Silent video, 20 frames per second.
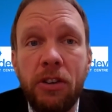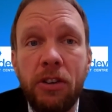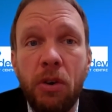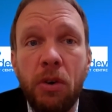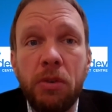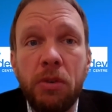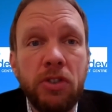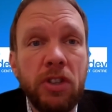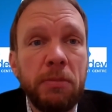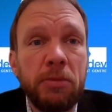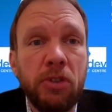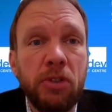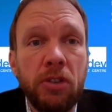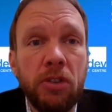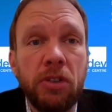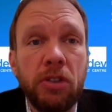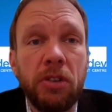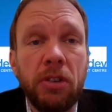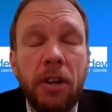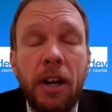in your
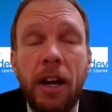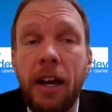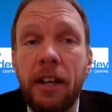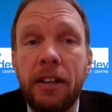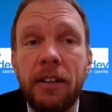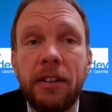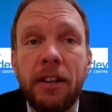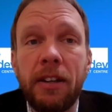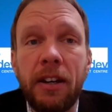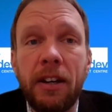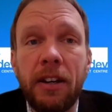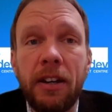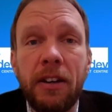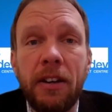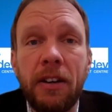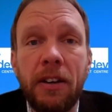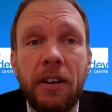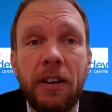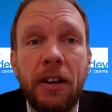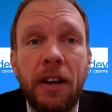ownership structure and
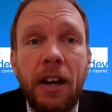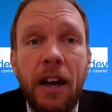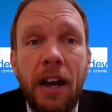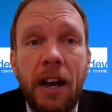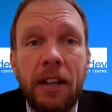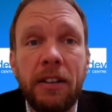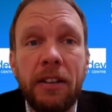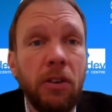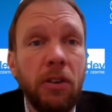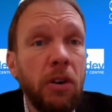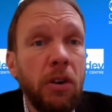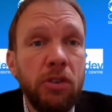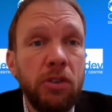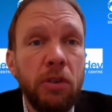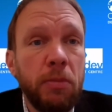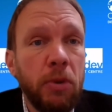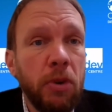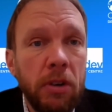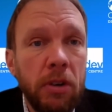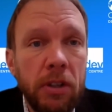
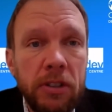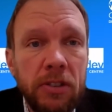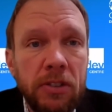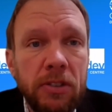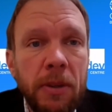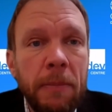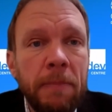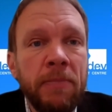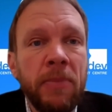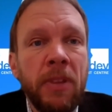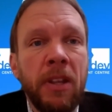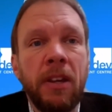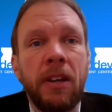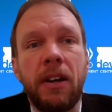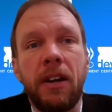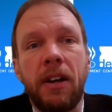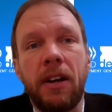on your boards.